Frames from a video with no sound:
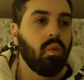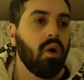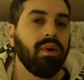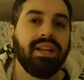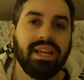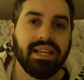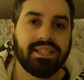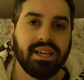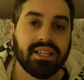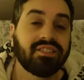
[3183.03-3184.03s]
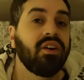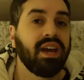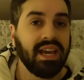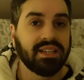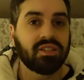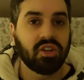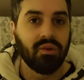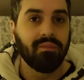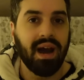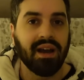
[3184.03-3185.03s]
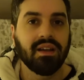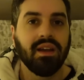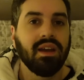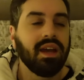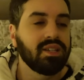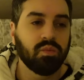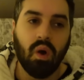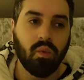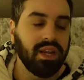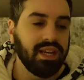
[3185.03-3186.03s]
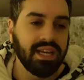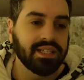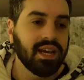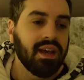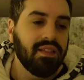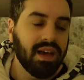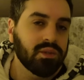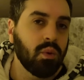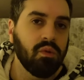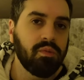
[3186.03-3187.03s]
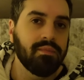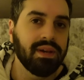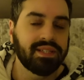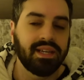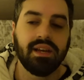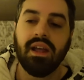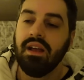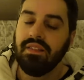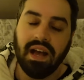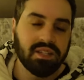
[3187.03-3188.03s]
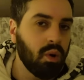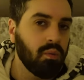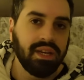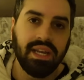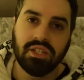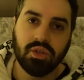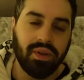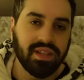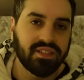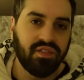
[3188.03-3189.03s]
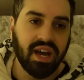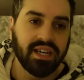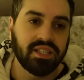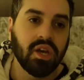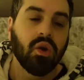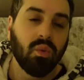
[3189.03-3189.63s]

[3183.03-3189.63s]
What we need is for Ace to come back, is what we need. That's what we will be missing. That's what we need to win this fight.